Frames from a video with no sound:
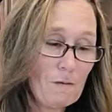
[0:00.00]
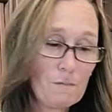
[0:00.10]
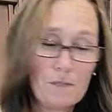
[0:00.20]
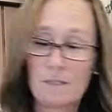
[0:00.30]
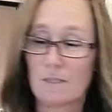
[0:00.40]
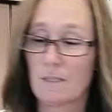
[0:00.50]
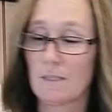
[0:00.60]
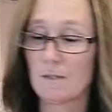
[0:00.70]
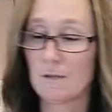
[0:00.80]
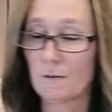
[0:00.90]
Just
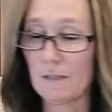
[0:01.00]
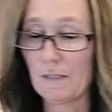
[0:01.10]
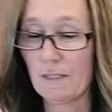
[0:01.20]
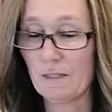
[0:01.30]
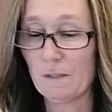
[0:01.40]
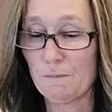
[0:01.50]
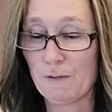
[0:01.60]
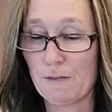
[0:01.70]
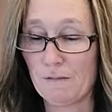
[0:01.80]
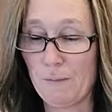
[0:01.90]
gonna do a little
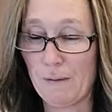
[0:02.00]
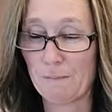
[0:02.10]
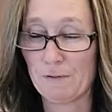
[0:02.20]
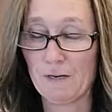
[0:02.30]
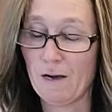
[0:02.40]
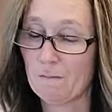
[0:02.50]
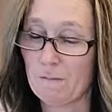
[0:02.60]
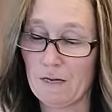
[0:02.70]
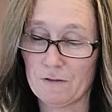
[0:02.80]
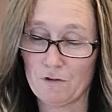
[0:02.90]
bit of pepper, not
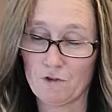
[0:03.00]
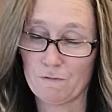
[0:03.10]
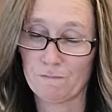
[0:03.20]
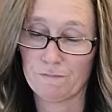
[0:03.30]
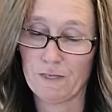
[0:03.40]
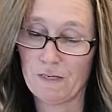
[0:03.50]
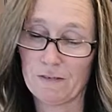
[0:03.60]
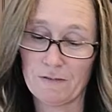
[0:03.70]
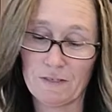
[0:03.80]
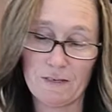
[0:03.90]
much, not
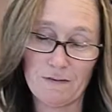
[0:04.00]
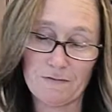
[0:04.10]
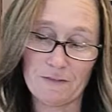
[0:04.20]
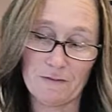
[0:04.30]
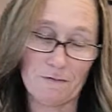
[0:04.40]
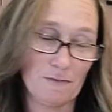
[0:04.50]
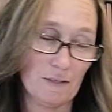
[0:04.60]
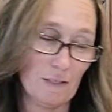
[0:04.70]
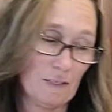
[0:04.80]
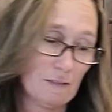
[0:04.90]
even enough to
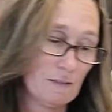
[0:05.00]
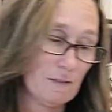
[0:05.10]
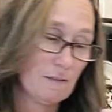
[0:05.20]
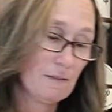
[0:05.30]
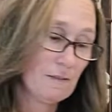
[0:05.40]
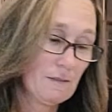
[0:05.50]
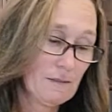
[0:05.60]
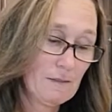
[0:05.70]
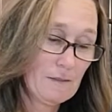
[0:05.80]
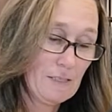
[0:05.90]
fill a
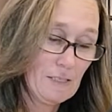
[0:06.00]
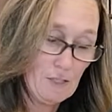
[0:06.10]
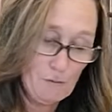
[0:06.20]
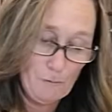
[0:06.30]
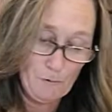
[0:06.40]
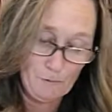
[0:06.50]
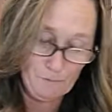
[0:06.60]
teaspoon.